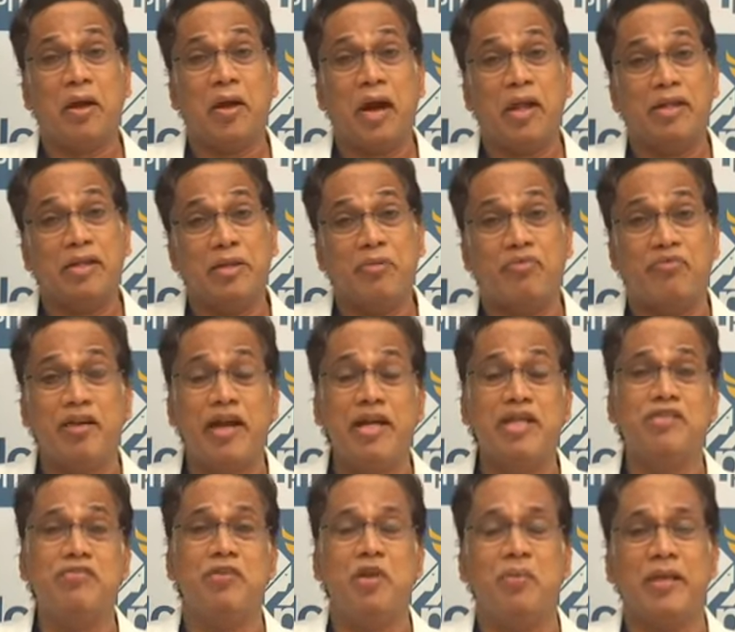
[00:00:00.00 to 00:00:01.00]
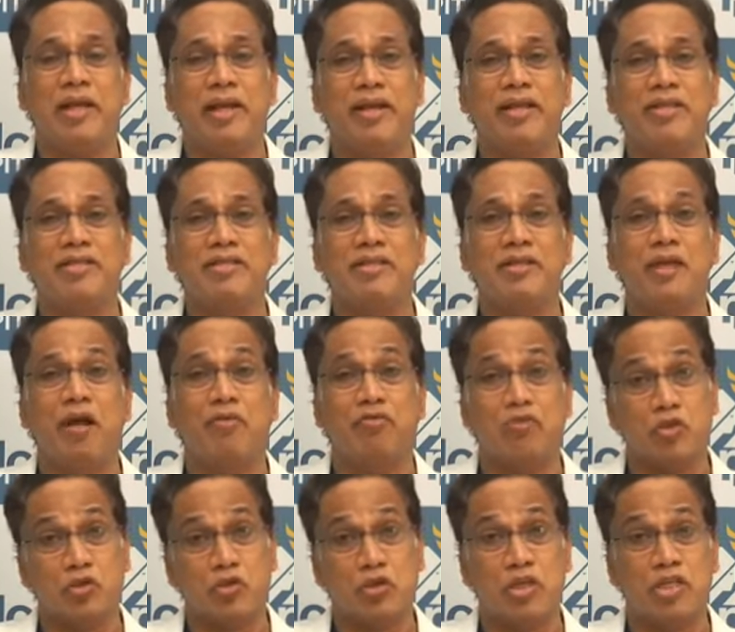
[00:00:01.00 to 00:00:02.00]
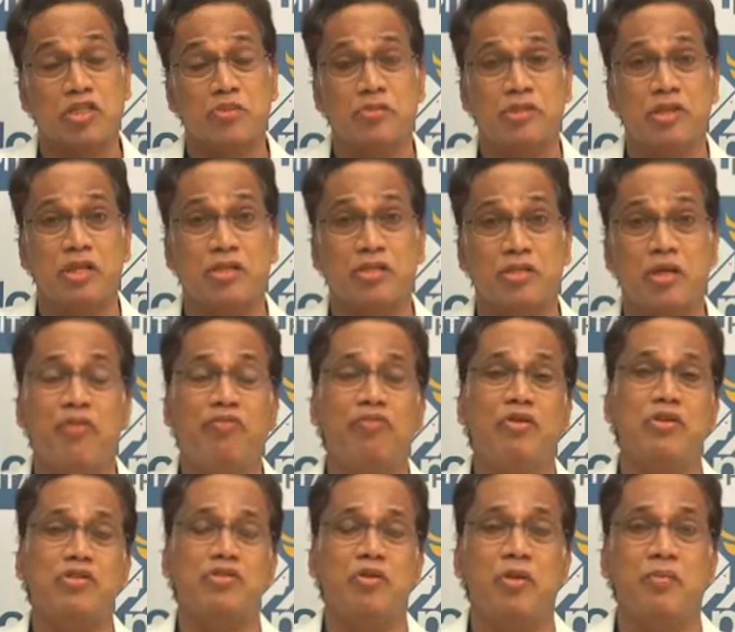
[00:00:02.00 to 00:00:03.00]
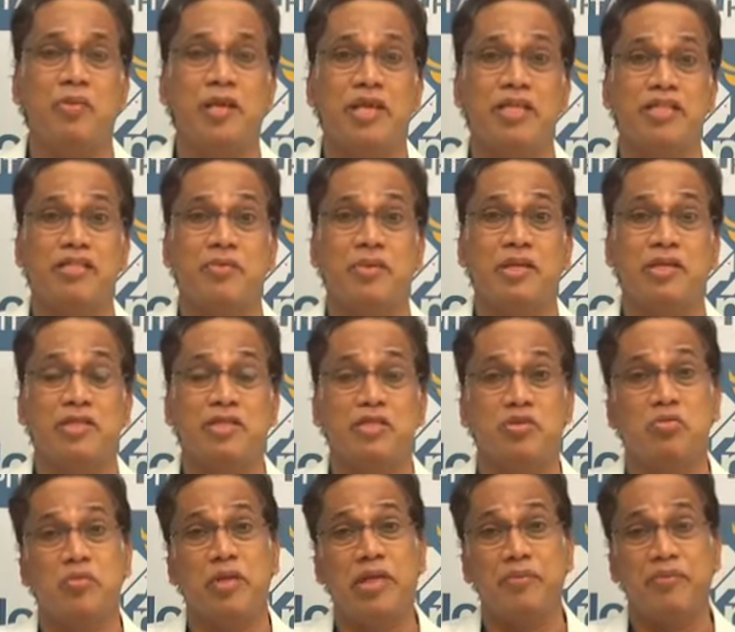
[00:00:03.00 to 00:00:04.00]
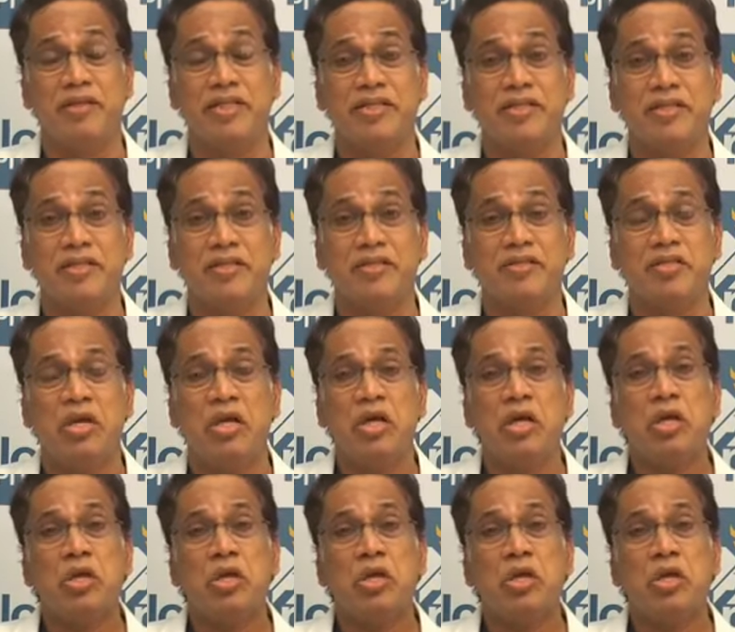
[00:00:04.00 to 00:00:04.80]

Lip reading: other friends will be at risk, of course, hospital staff also will be at risk because too many visitors.